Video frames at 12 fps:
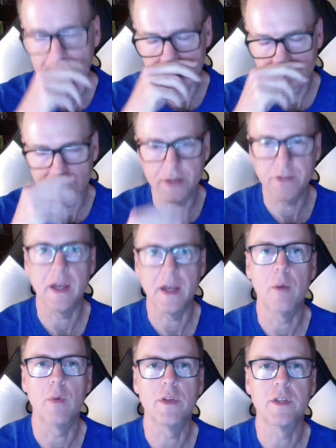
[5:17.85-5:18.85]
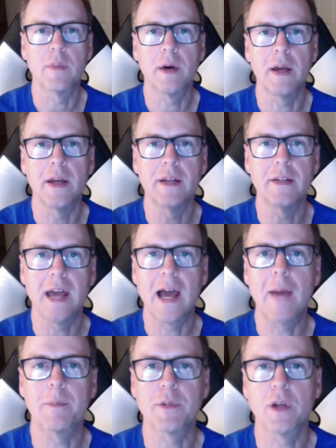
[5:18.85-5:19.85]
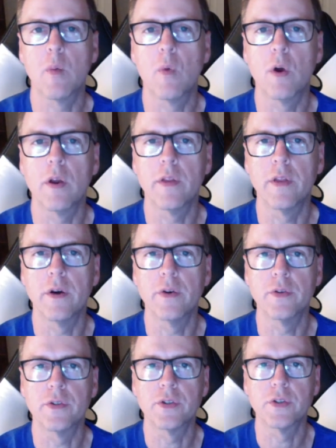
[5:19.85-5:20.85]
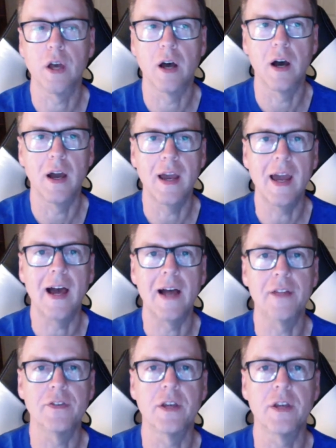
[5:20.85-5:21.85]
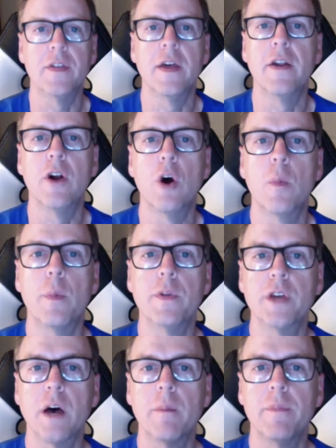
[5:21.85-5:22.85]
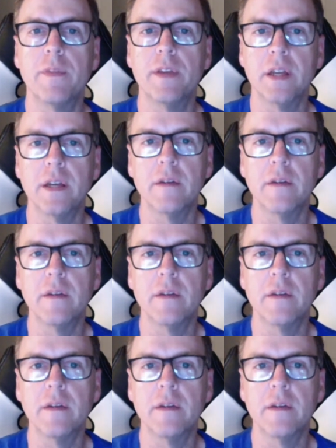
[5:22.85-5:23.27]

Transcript: is that when somebody taps on one of those ads and then it opens up the